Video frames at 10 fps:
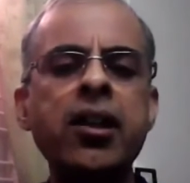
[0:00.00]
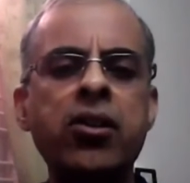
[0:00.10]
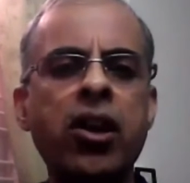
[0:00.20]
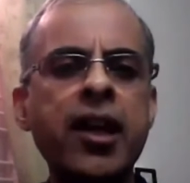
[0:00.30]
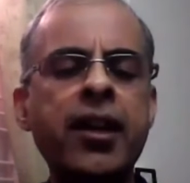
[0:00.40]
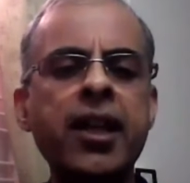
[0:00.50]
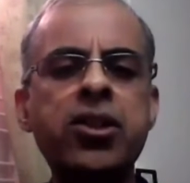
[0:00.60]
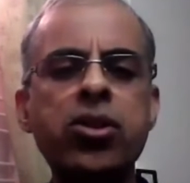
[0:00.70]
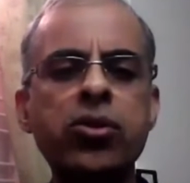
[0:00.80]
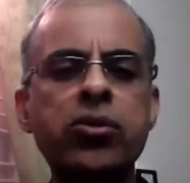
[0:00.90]
In
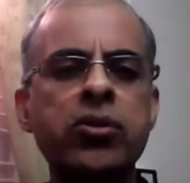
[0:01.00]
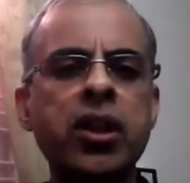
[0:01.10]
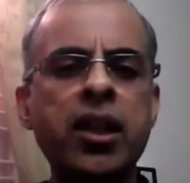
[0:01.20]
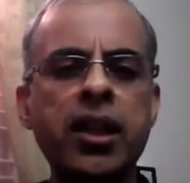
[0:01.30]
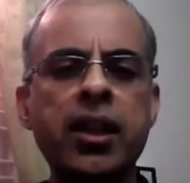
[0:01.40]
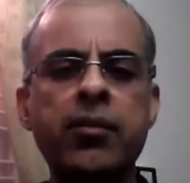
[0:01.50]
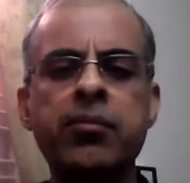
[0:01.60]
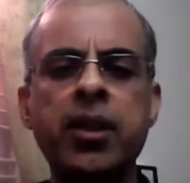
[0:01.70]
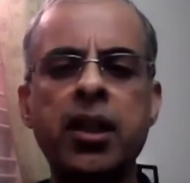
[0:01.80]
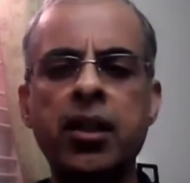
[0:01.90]
contrast to,
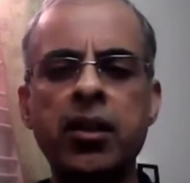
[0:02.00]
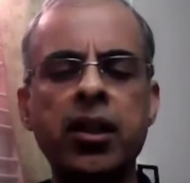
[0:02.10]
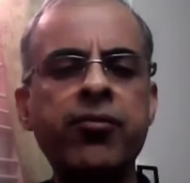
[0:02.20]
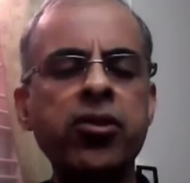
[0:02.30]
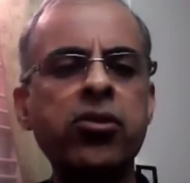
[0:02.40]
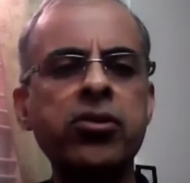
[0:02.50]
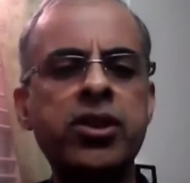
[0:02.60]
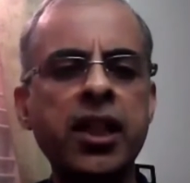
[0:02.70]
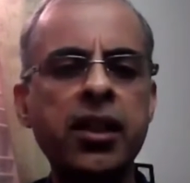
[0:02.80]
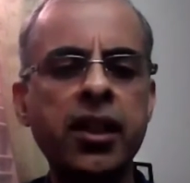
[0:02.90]
if you
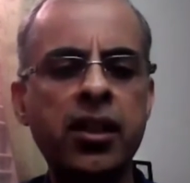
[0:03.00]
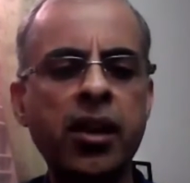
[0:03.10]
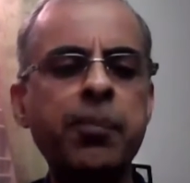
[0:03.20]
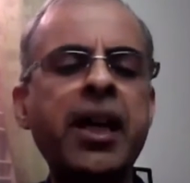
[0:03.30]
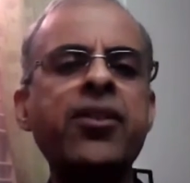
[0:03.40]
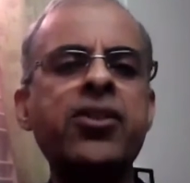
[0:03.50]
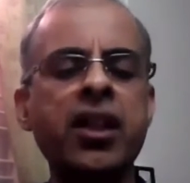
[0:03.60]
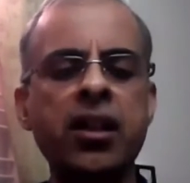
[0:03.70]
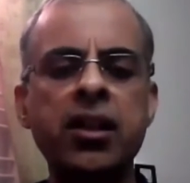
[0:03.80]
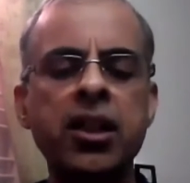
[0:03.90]
see the
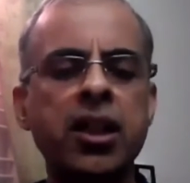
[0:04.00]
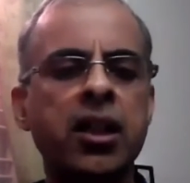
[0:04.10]
comparison